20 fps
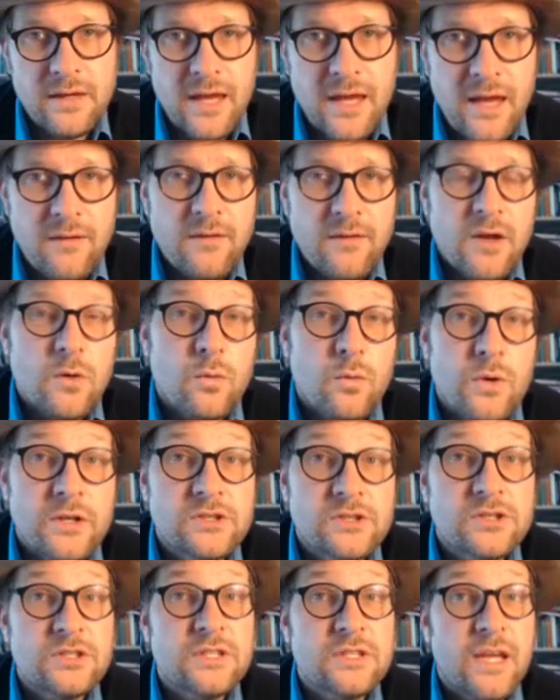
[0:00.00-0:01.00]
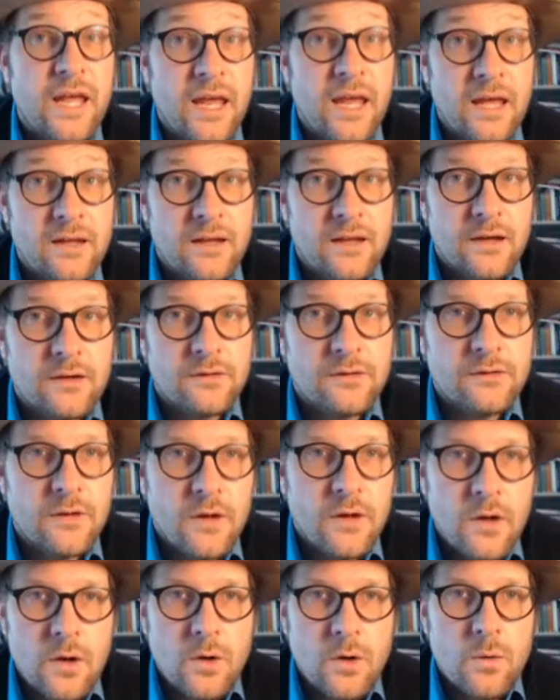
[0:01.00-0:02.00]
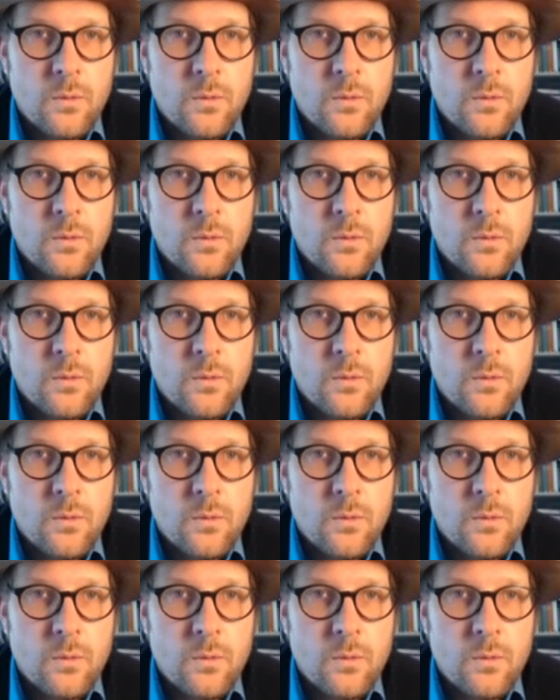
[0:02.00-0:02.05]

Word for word: and they have a rigid calyx